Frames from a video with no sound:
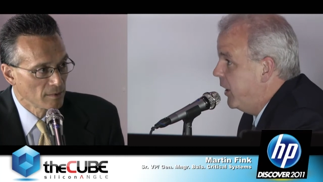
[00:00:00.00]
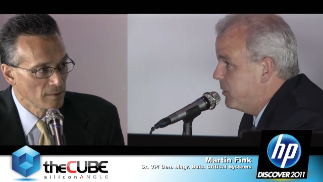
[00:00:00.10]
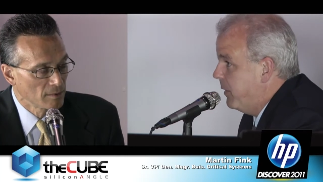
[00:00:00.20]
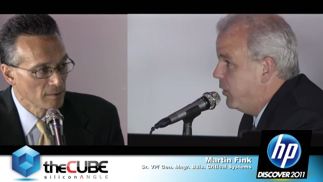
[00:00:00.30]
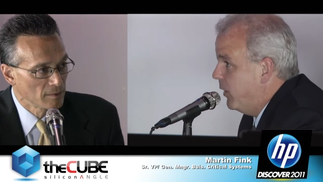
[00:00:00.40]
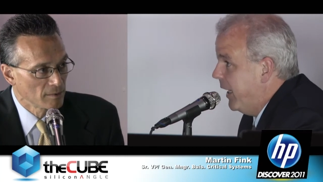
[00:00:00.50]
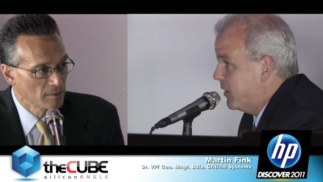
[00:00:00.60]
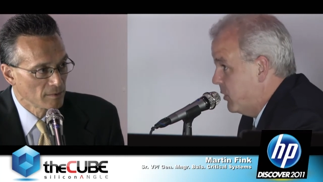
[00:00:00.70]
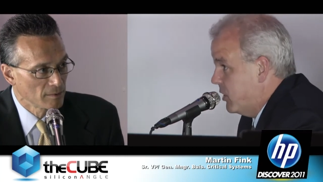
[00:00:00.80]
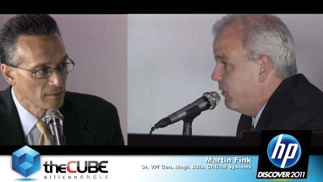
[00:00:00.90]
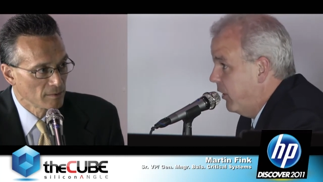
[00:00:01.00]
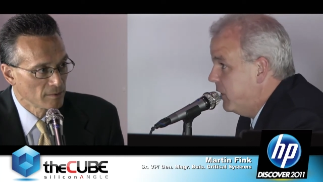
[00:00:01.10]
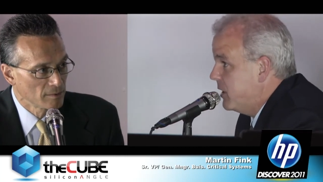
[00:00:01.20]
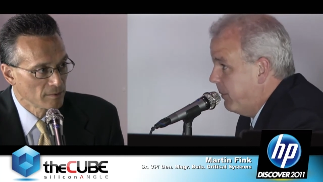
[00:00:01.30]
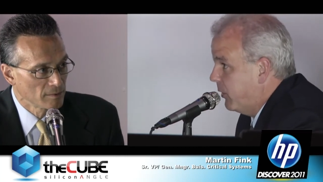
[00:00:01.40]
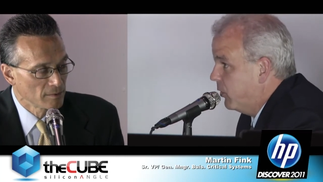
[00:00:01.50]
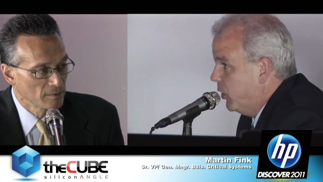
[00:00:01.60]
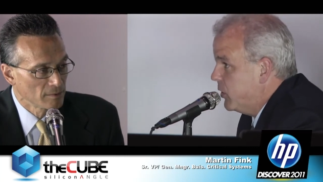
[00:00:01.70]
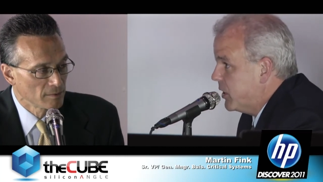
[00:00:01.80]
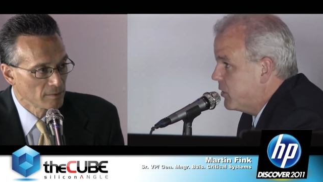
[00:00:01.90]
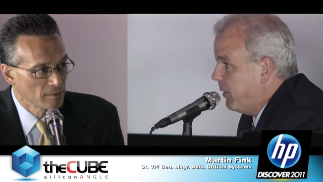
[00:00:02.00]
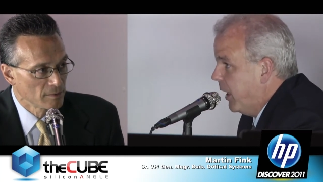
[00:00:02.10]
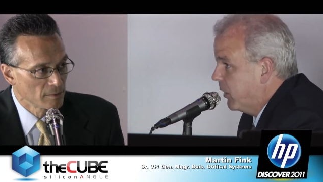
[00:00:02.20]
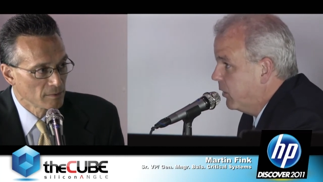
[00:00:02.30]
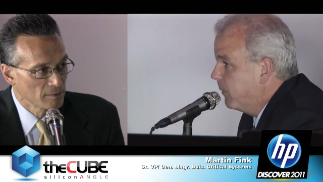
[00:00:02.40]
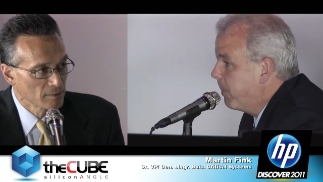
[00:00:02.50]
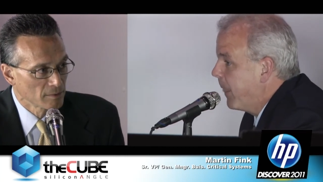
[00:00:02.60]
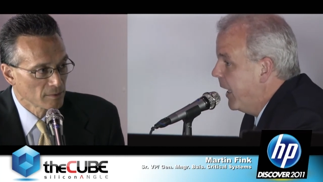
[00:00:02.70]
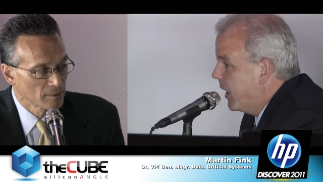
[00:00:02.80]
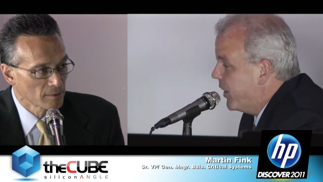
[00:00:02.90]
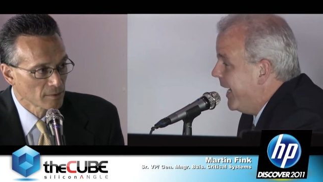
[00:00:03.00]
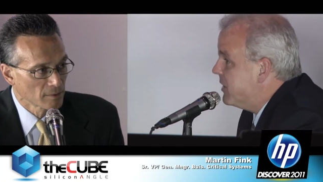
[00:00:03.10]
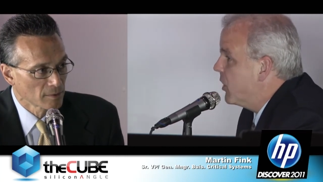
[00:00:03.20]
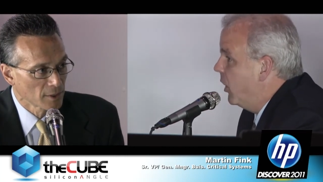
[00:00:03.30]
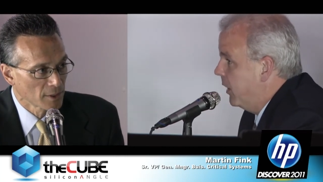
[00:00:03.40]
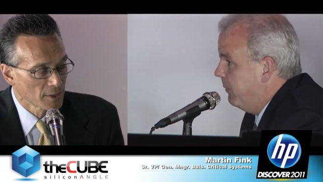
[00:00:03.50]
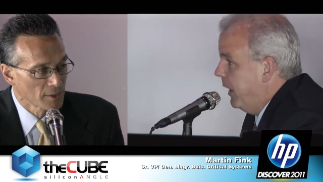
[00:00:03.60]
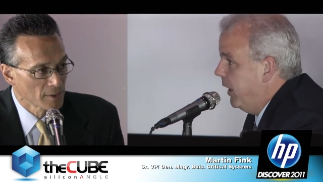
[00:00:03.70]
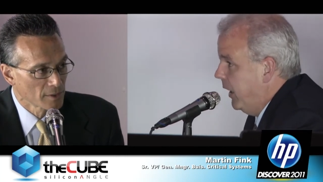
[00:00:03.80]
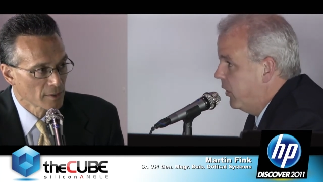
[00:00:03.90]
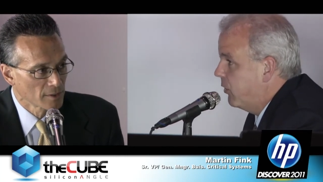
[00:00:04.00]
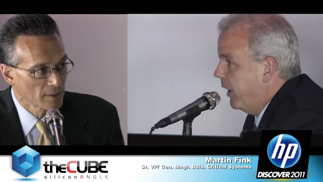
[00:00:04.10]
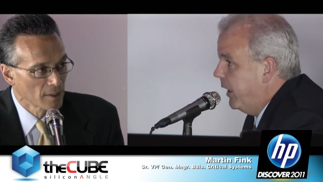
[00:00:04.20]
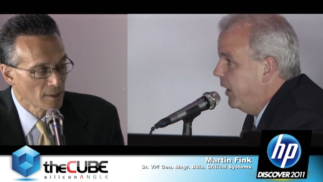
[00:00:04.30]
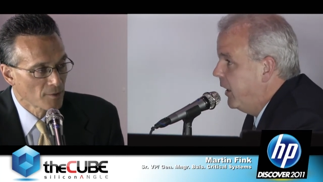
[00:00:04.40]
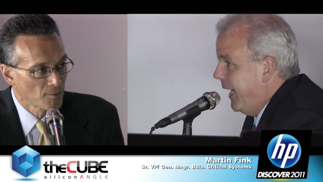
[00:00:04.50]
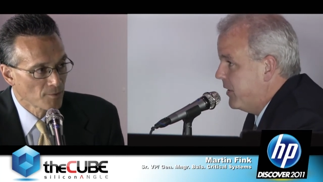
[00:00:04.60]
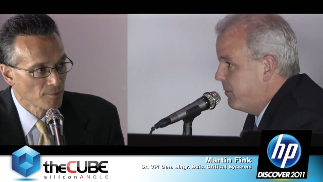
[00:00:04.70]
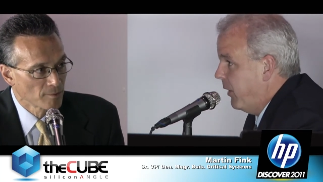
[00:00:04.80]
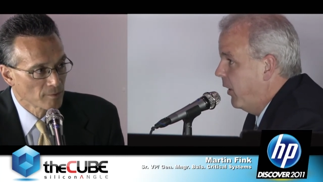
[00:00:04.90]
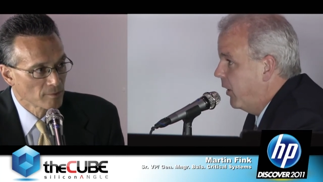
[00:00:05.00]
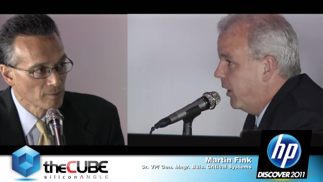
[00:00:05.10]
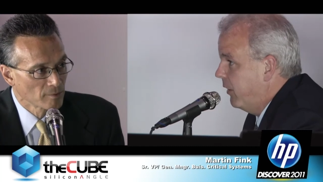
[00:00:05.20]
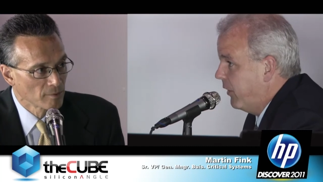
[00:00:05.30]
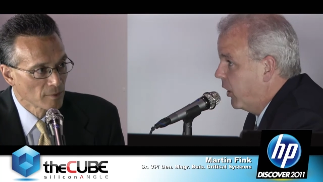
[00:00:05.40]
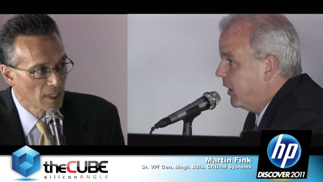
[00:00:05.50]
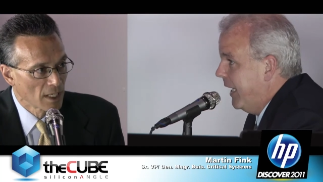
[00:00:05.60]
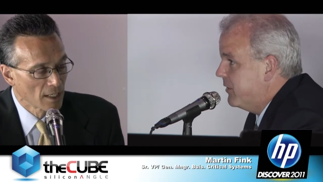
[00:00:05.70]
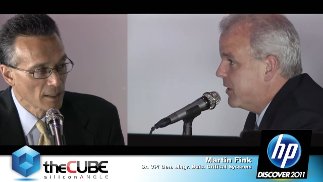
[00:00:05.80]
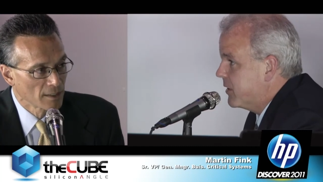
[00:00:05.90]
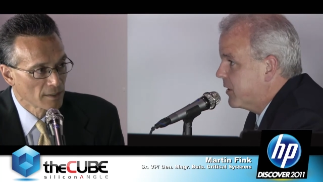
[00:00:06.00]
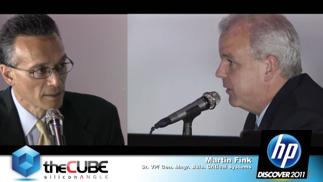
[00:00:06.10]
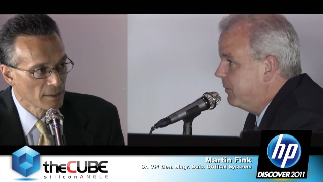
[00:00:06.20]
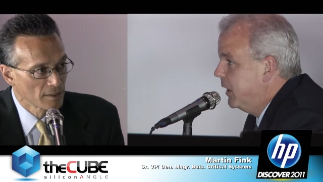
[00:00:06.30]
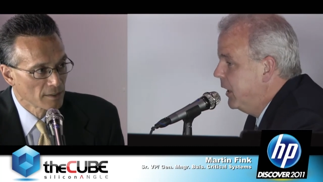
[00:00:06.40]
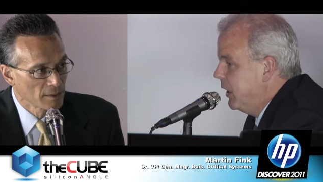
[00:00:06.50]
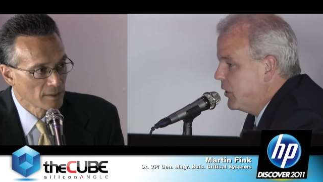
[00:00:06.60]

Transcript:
Speaker 1: running on HPUX, which is a very typical usage model. That's all in, integrated as part of our cloud system.